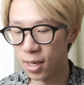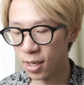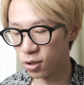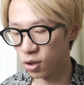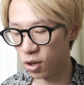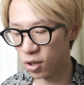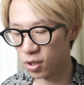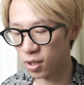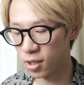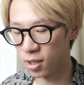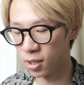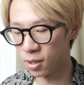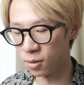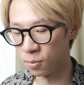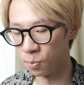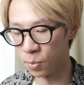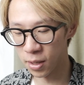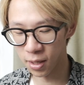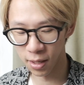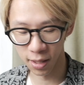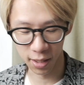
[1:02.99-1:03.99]
just to
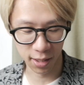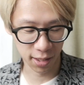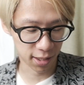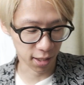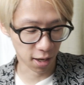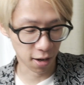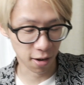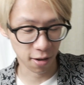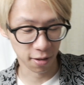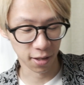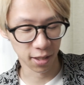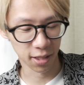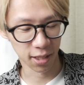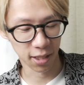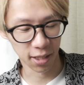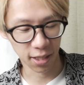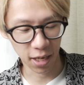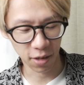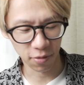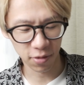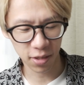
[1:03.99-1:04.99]
be on the
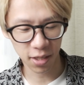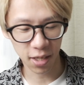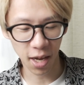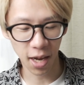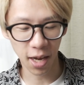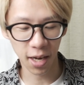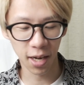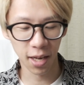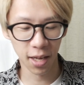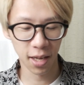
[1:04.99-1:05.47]
safe side.